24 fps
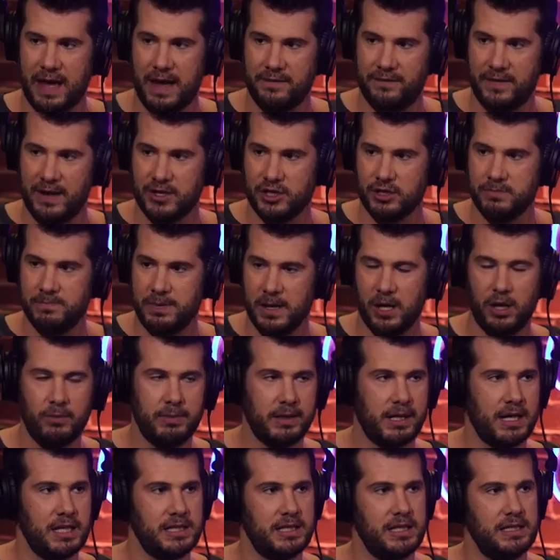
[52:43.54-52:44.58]
Half Asian Bill,
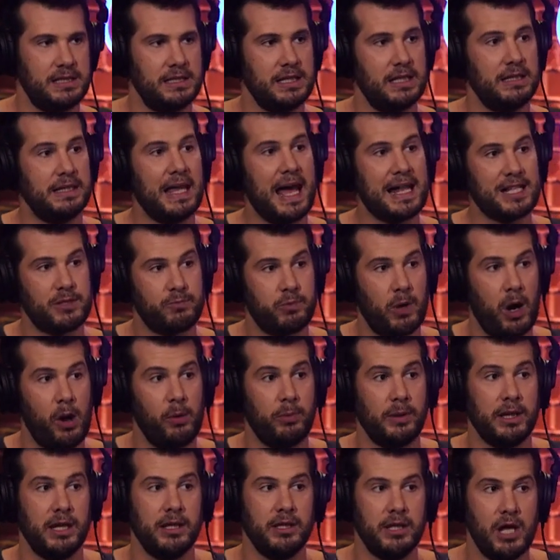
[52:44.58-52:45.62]
because he said, that's
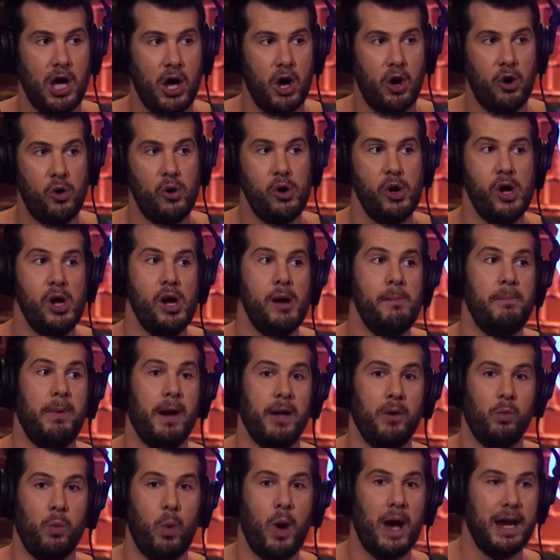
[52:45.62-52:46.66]
probably a no,
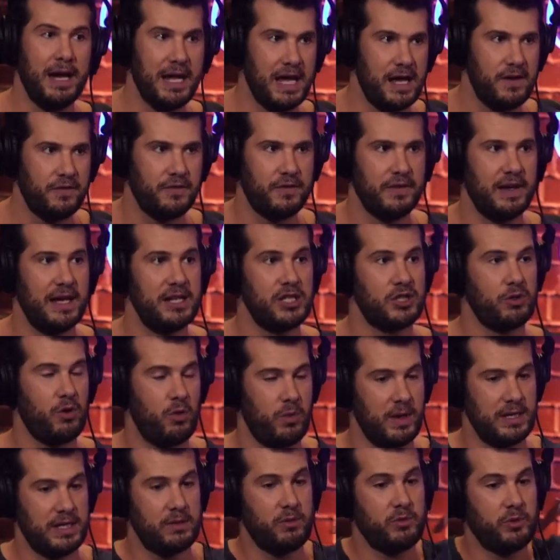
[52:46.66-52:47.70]
but what if? And so
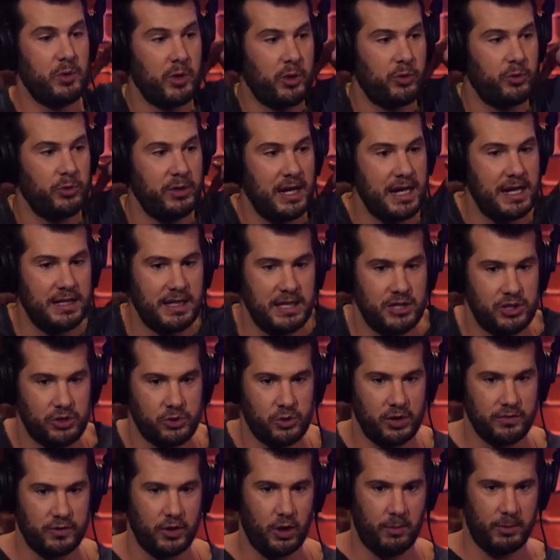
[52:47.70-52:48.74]
what we did was we created these
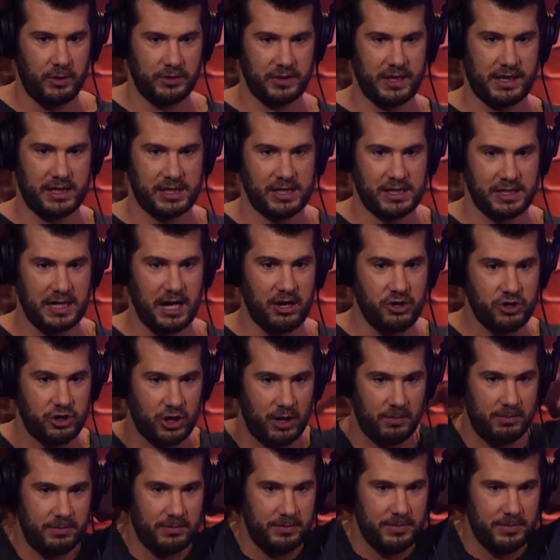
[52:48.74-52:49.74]
sort of almost like a snare drum